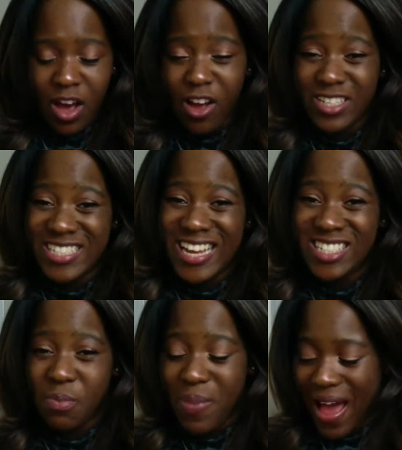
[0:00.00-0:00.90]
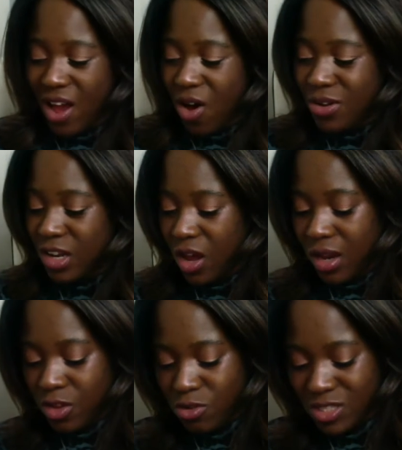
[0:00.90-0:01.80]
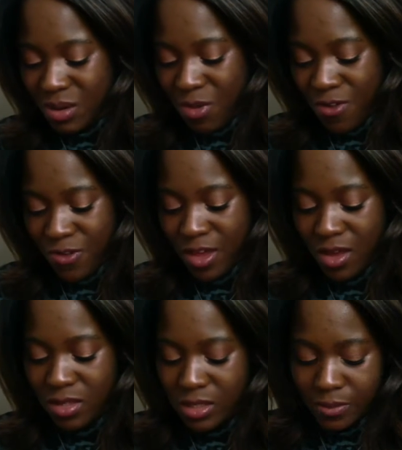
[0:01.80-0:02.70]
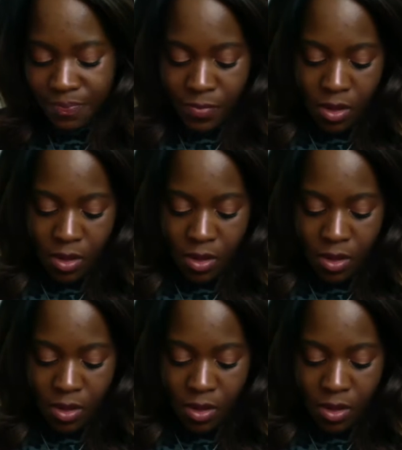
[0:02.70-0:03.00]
because I tend to pack on the colour using my fingers